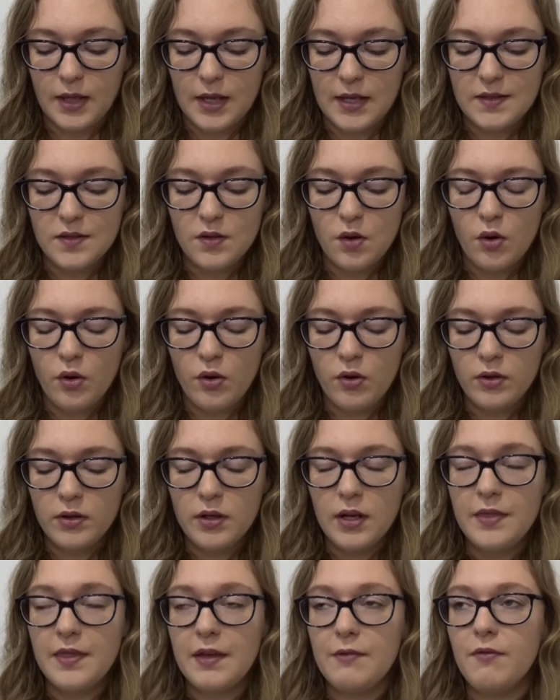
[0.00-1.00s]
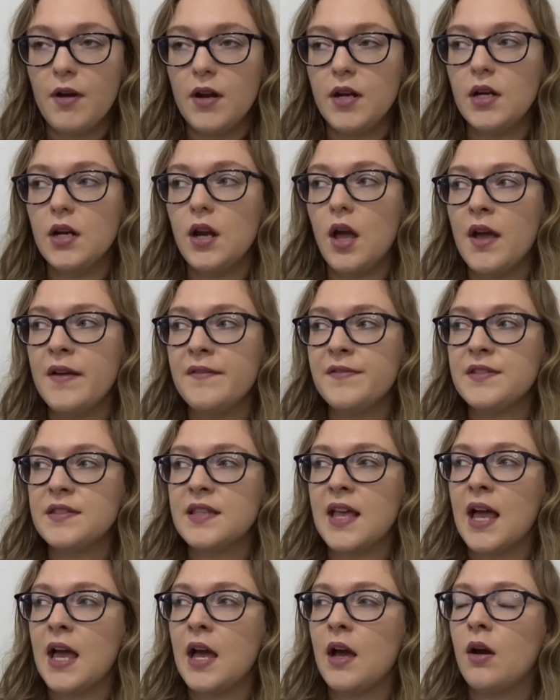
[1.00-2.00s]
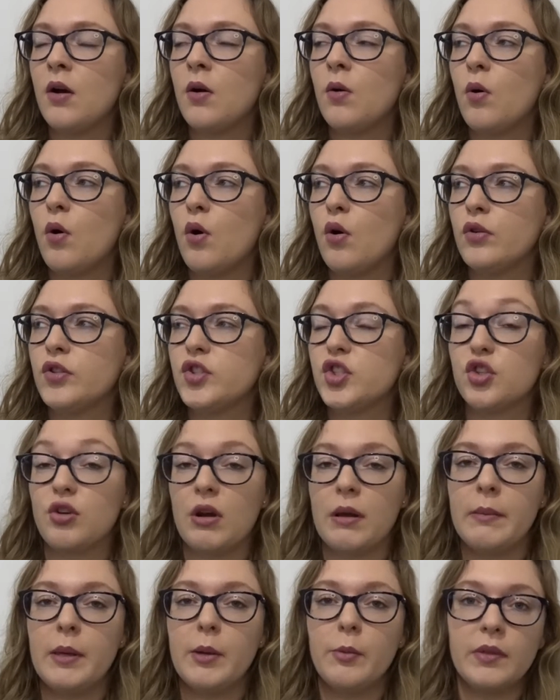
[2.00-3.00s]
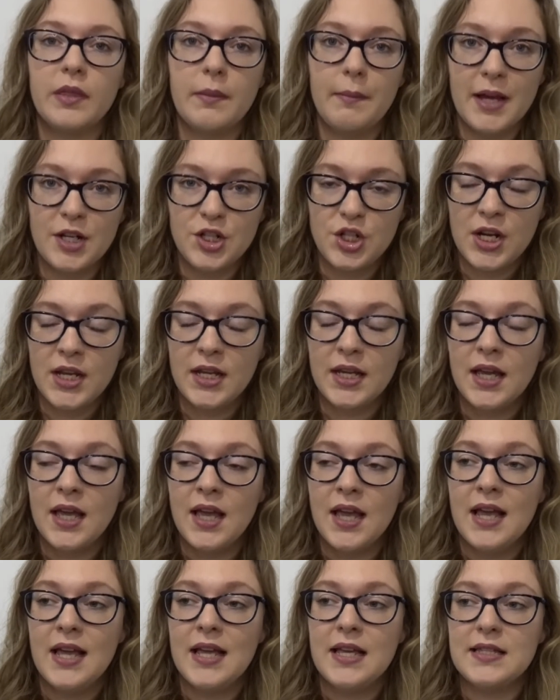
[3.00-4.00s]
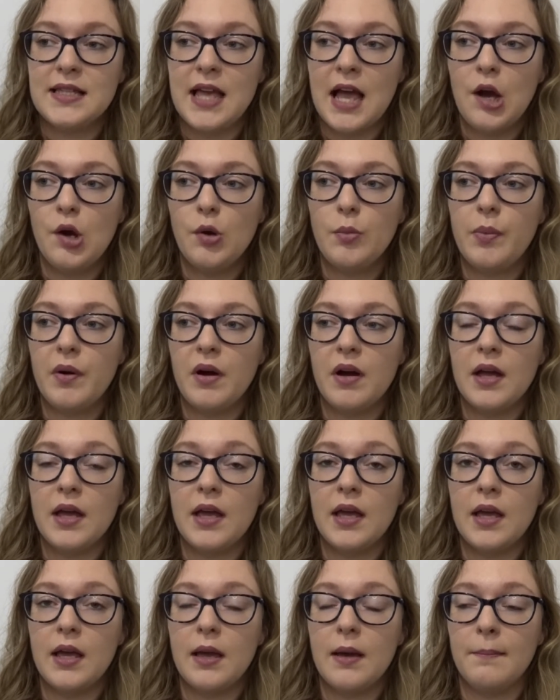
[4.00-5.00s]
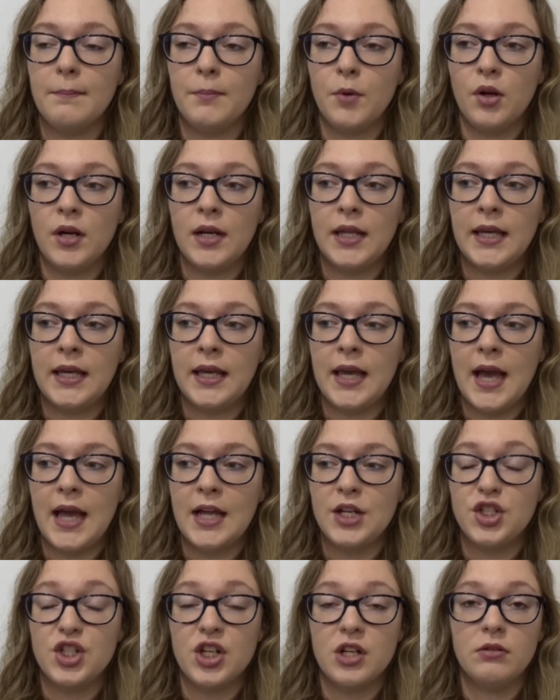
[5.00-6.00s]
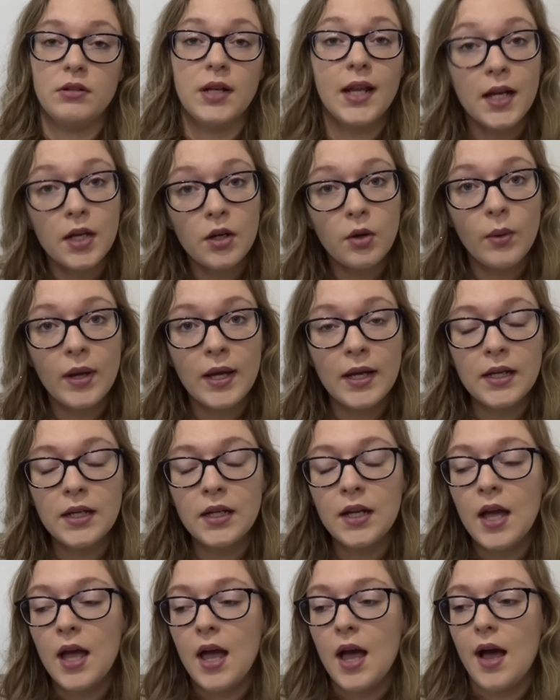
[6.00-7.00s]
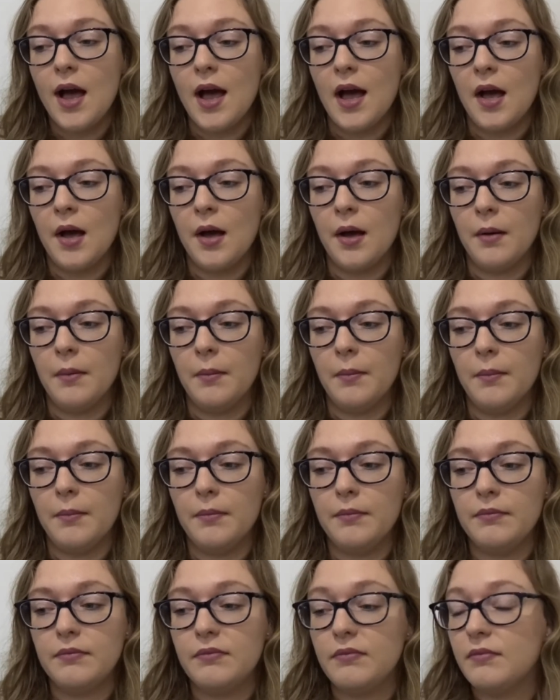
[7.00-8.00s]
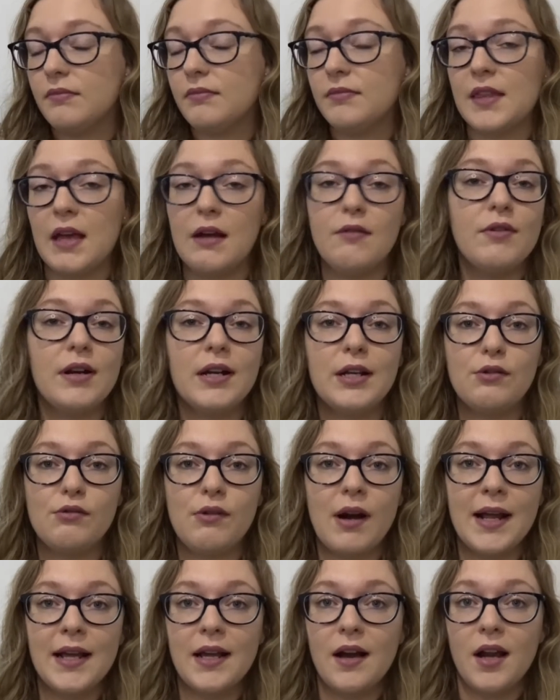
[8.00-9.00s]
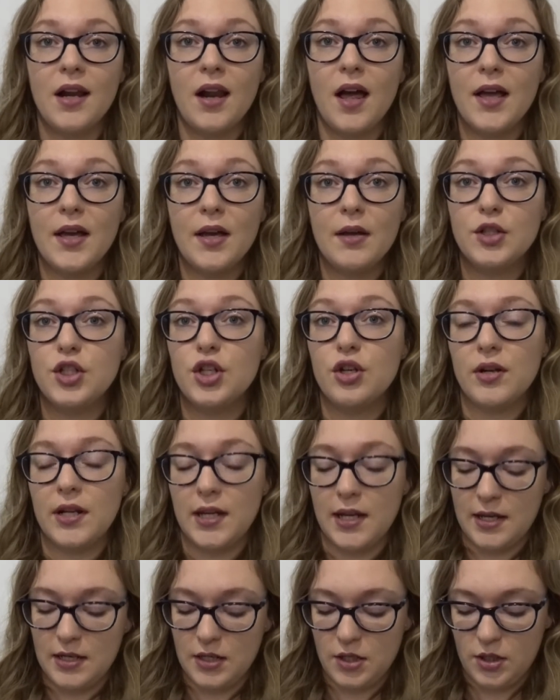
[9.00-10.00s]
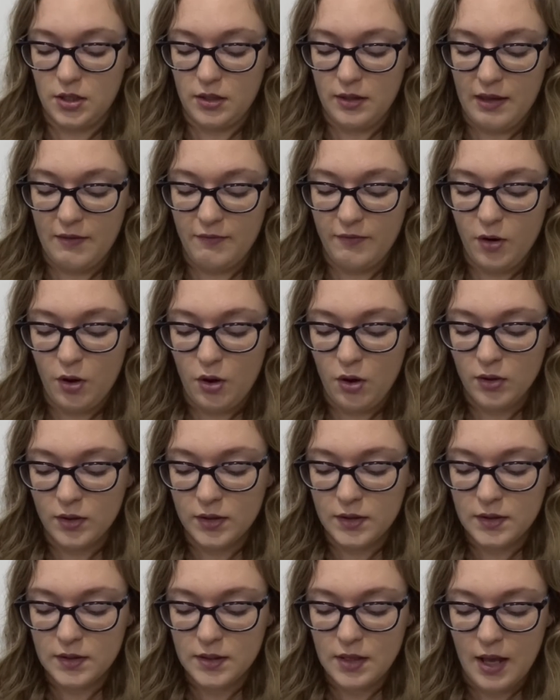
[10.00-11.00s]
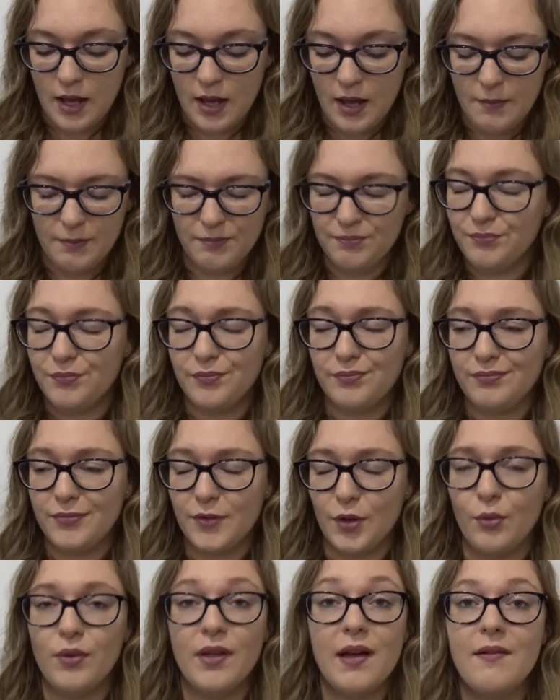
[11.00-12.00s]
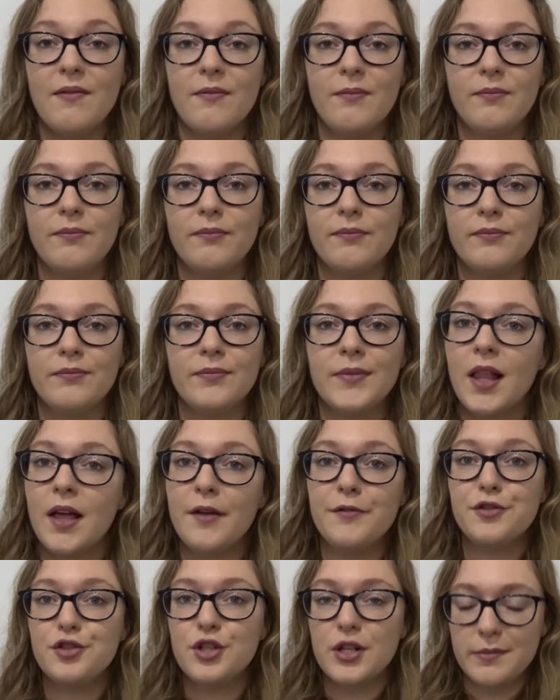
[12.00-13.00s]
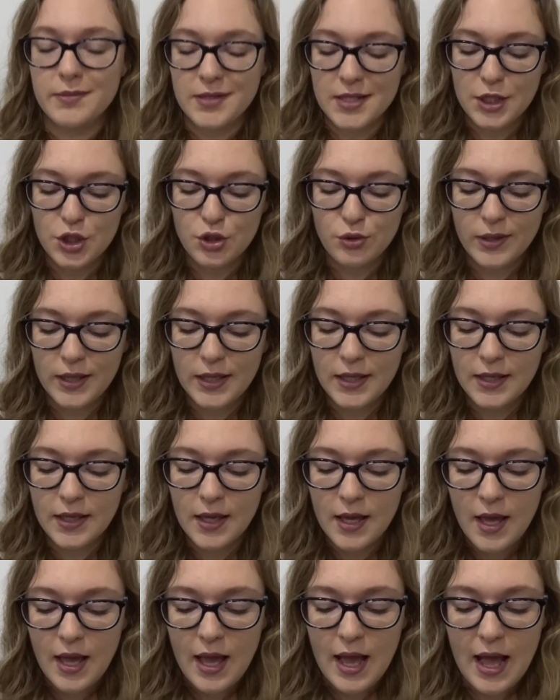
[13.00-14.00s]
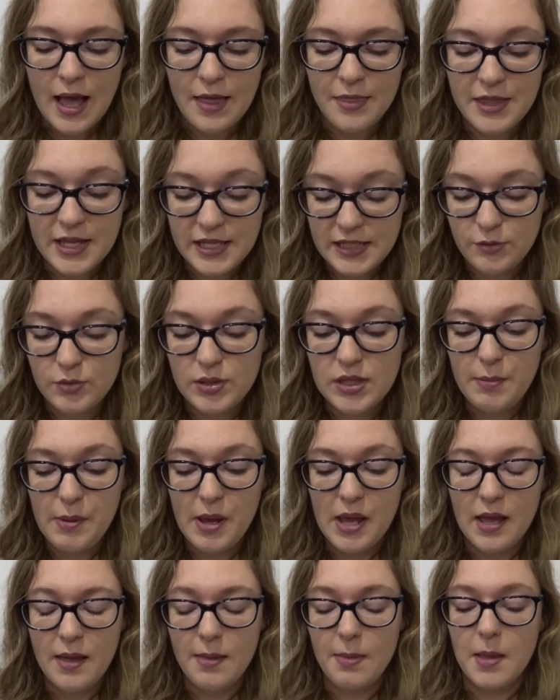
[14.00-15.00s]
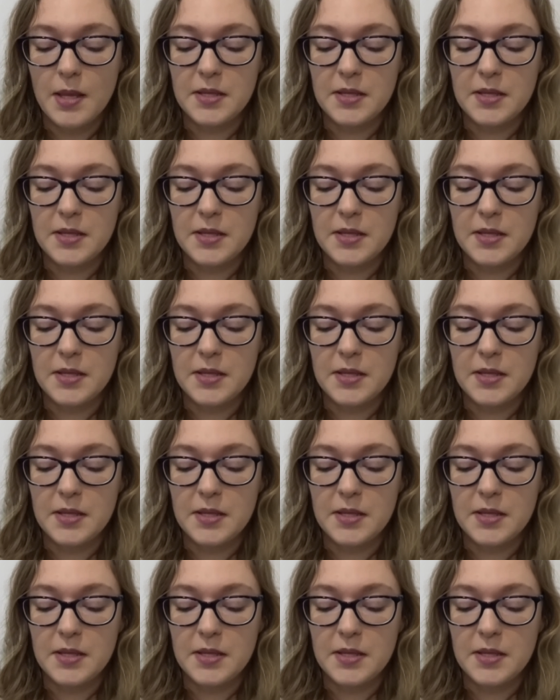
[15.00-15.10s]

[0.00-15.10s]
it's on, they run a live sale on Streaming with the Magic. It's held by Molly and Joe Ludwig. They're really great. I like tuning into their vlogs or their live streams each week. And this was the pin